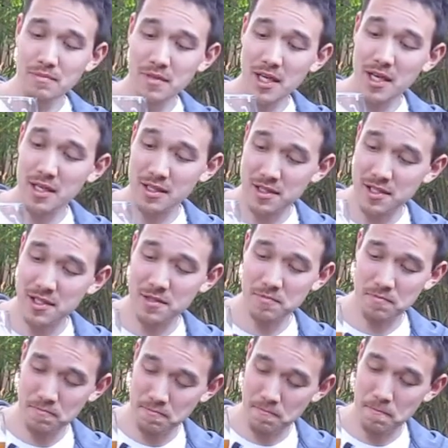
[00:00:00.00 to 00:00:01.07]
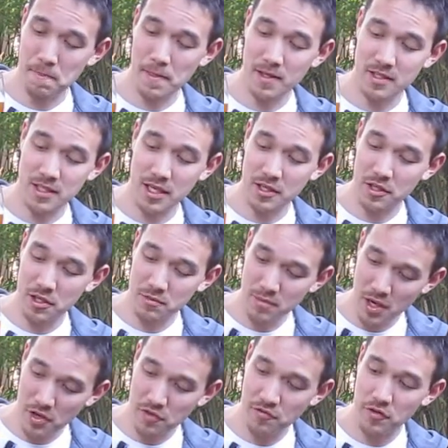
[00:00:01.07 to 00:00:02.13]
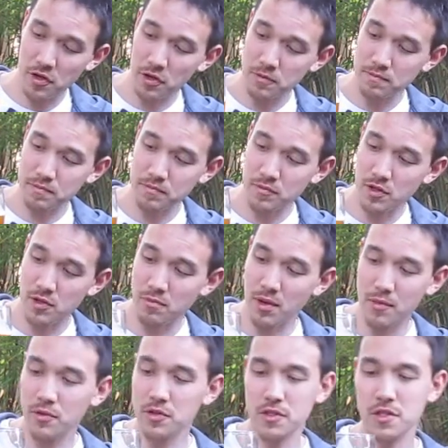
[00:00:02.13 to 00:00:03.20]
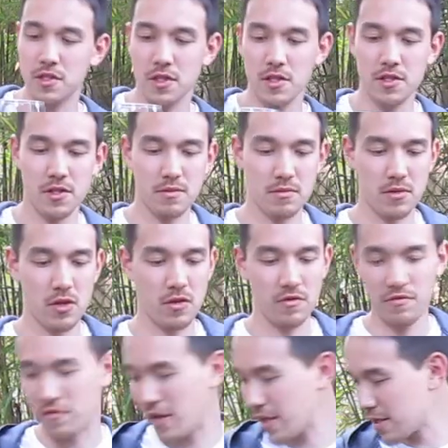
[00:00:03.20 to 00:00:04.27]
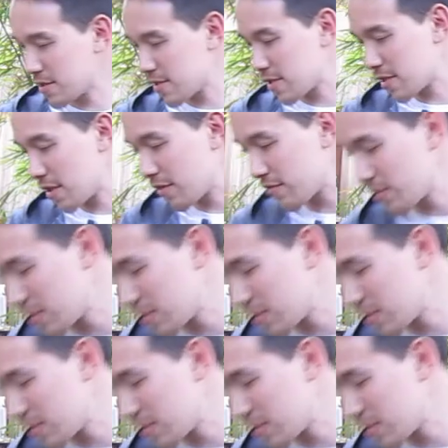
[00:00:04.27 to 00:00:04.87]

Yeah, it's it's got a good mouth feel. The bubbles isn't all fake and stuff,